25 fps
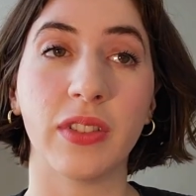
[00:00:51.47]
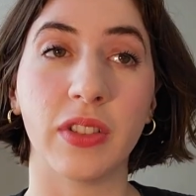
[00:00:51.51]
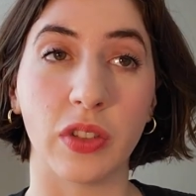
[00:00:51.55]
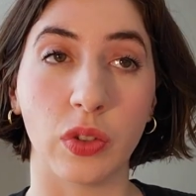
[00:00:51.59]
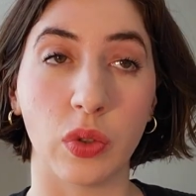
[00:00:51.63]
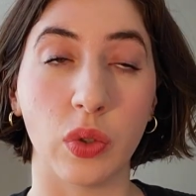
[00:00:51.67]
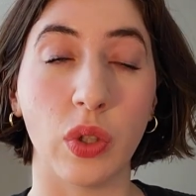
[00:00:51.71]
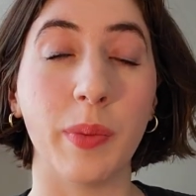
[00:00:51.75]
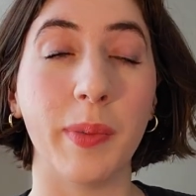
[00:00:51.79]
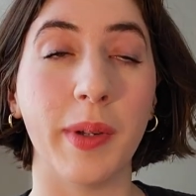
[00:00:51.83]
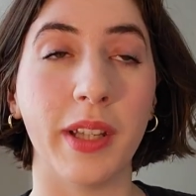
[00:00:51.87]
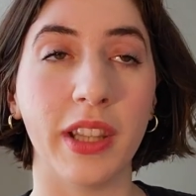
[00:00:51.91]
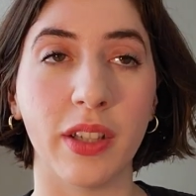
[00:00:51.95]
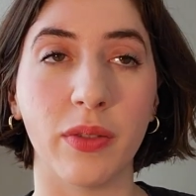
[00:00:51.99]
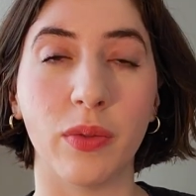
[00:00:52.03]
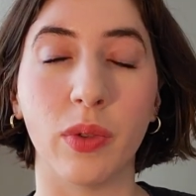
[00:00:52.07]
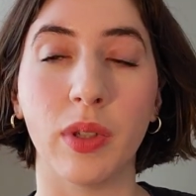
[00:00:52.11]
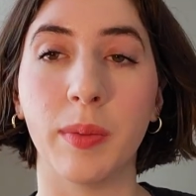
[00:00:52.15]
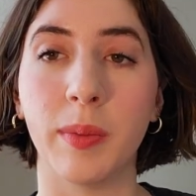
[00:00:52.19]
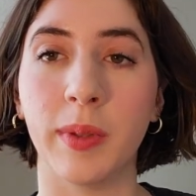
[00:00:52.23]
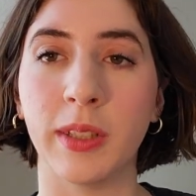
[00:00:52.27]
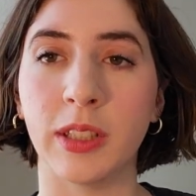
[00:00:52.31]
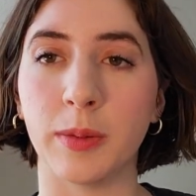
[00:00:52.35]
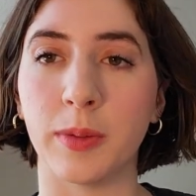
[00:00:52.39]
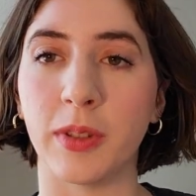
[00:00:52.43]
for women, the
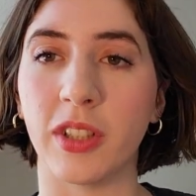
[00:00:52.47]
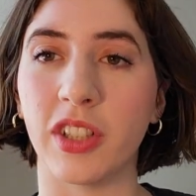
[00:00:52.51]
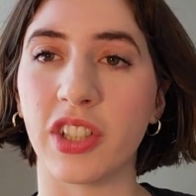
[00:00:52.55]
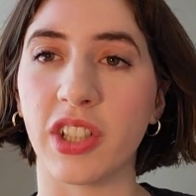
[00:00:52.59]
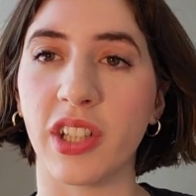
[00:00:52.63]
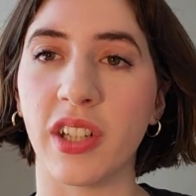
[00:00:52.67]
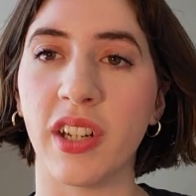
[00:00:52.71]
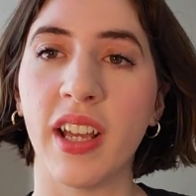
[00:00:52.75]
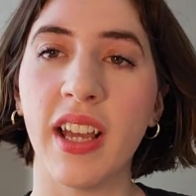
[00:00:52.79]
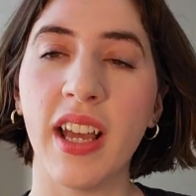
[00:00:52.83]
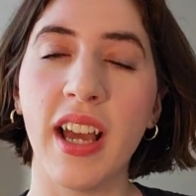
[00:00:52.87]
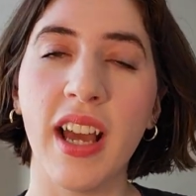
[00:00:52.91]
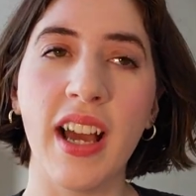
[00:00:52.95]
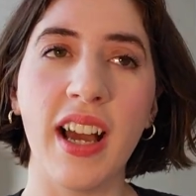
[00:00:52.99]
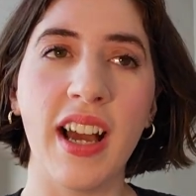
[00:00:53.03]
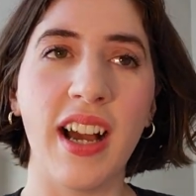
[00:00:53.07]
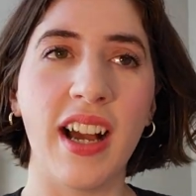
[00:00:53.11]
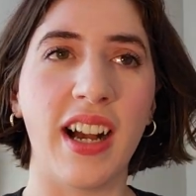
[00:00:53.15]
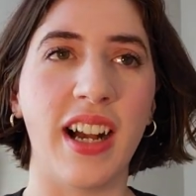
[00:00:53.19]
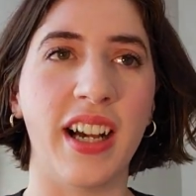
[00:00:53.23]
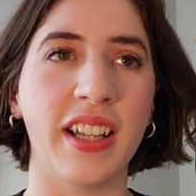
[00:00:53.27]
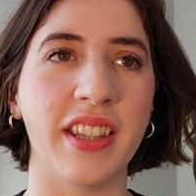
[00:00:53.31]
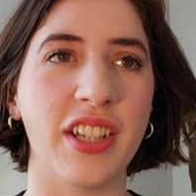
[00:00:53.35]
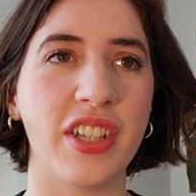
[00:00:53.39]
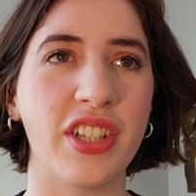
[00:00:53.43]
women's version,
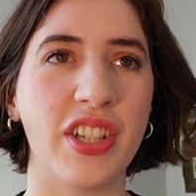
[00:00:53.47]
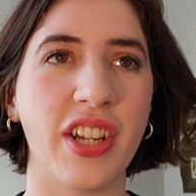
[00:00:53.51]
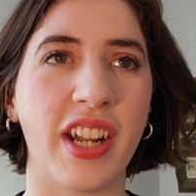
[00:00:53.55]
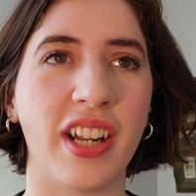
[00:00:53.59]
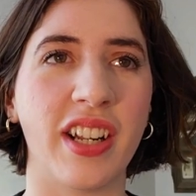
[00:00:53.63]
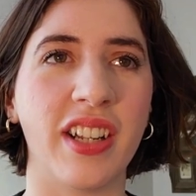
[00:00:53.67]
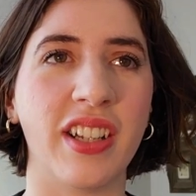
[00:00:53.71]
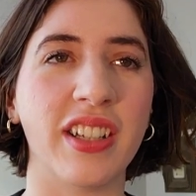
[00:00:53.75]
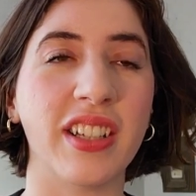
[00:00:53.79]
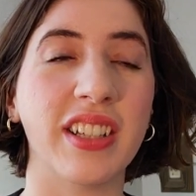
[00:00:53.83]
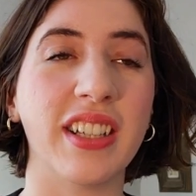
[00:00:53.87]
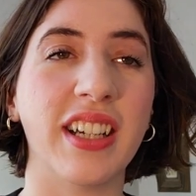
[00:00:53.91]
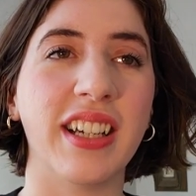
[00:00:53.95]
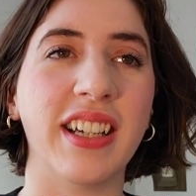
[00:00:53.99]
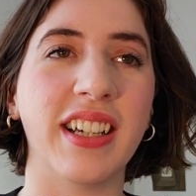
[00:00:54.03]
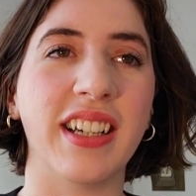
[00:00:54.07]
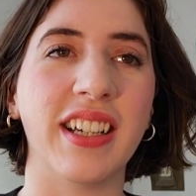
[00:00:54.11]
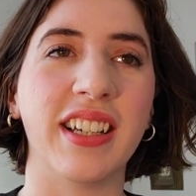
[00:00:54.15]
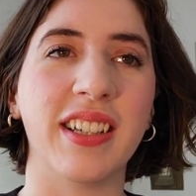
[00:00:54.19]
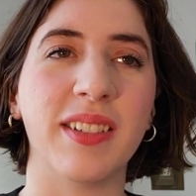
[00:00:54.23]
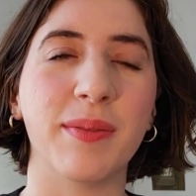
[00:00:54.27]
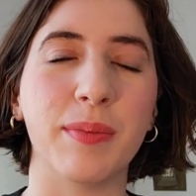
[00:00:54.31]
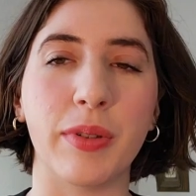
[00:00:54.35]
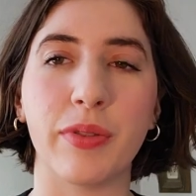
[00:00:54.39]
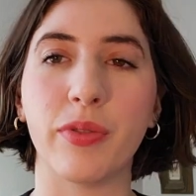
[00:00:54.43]
on the channel
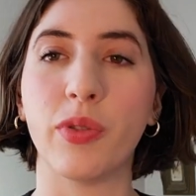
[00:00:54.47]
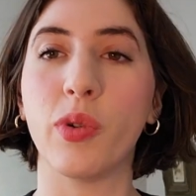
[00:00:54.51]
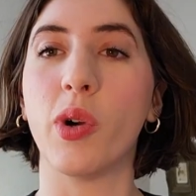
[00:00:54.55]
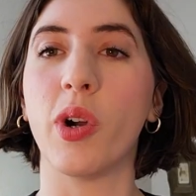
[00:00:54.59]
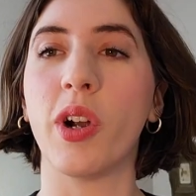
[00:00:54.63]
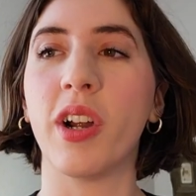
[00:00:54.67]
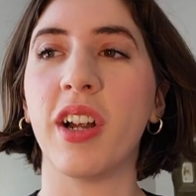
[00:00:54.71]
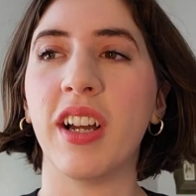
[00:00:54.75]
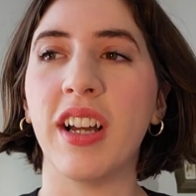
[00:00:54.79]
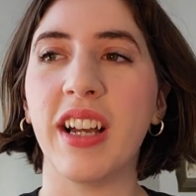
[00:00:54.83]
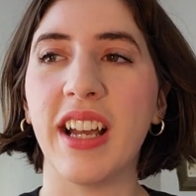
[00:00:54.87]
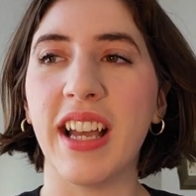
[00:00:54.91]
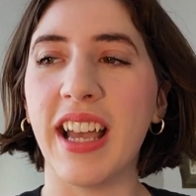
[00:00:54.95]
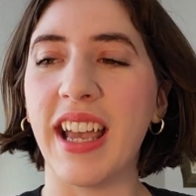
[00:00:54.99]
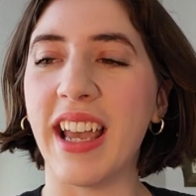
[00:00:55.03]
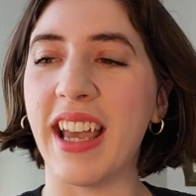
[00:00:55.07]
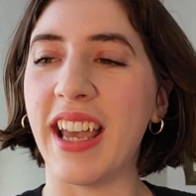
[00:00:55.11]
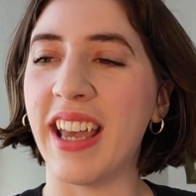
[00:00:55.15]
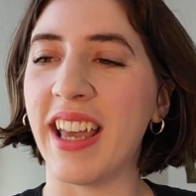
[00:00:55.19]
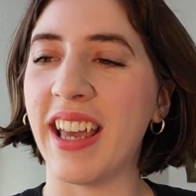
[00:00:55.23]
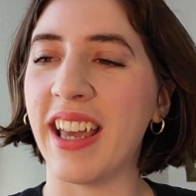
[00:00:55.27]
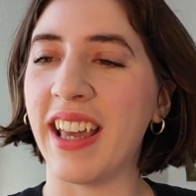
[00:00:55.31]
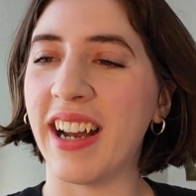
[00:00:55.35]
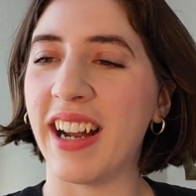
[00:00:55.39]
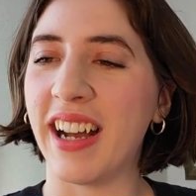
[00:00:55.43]
before,
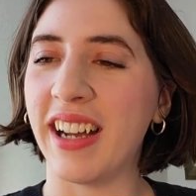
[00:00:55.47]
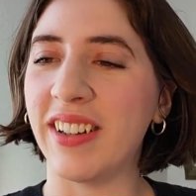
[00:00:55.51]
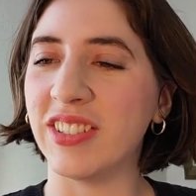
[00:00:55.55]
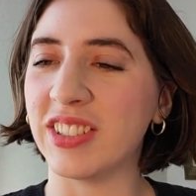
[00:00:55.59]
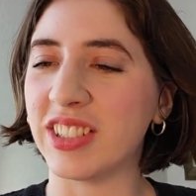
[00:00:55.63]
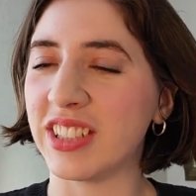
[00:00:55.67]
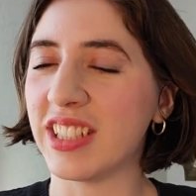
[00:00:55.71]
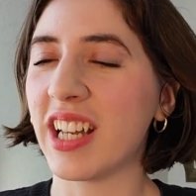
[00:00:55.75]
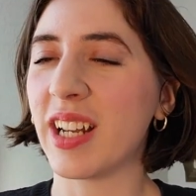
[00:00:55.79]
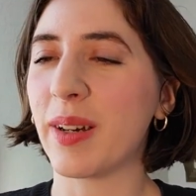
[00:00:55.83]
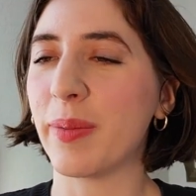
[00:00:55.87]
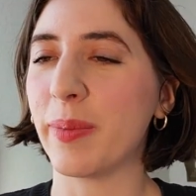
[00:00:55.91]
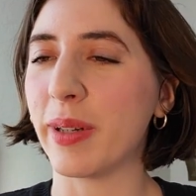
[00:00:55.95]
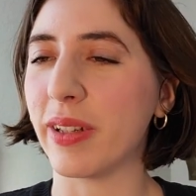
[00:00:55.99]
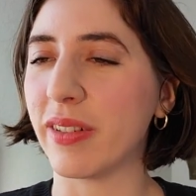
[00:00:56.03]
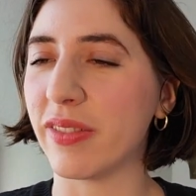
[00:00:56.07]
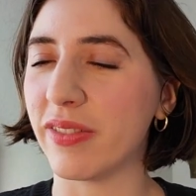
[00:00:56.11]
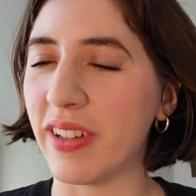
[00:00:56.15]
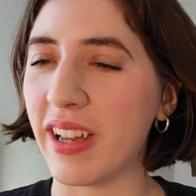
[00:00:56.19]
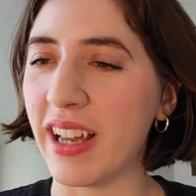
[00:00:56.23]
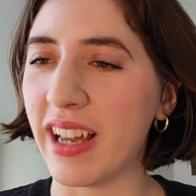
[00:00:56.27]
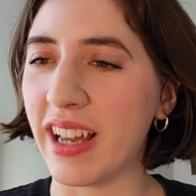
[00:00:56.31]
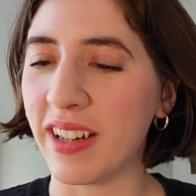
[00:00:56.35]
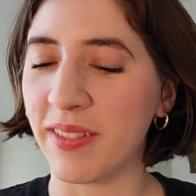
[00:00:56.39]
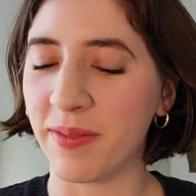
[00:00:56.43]
and I was not a big
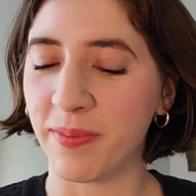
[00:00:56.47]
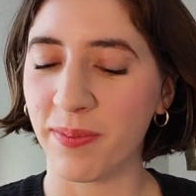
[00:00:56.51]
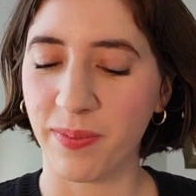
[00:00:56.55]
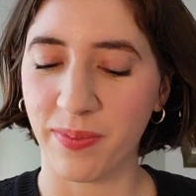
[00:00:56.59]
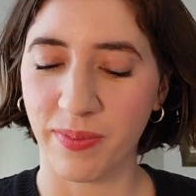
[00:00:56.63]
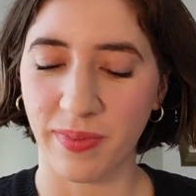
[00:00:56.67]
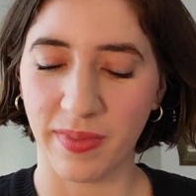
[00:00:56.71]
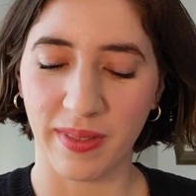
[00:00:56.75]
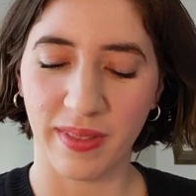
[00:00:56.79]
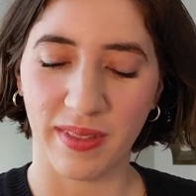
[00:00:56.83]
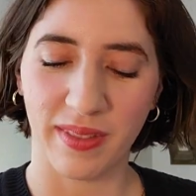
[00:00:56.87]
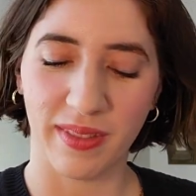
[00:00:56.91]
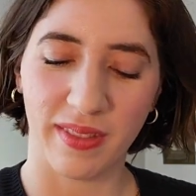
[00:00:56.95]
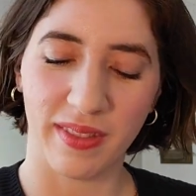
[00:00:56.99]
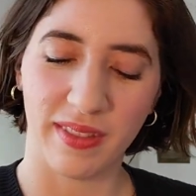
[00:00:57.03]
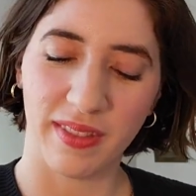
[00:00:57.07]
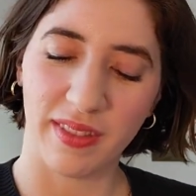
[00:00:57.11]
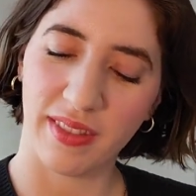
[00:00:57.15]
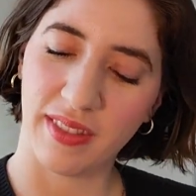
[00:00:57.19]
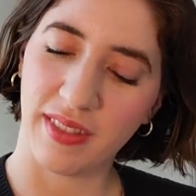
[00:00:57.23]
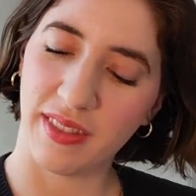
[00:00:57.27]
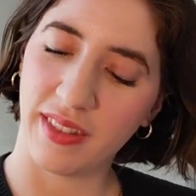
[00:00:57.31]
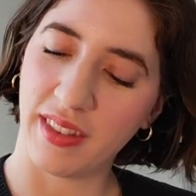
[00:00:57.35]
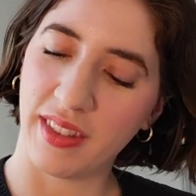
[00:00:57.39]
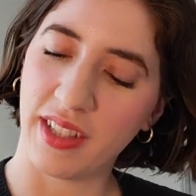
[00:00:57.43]
fan.
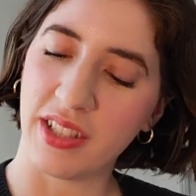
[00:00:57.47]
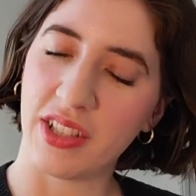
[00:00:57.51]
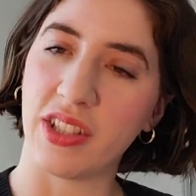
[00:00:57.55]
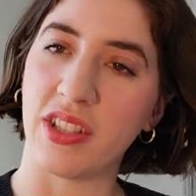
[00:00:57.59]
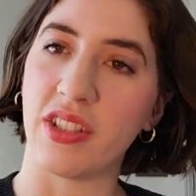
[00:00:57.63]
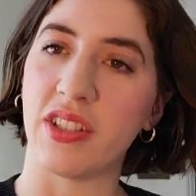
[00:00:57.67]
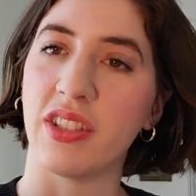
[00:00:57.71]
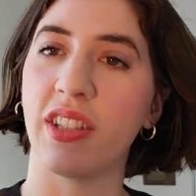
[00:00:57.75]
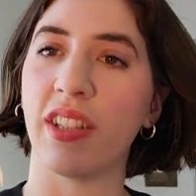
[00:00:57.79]
This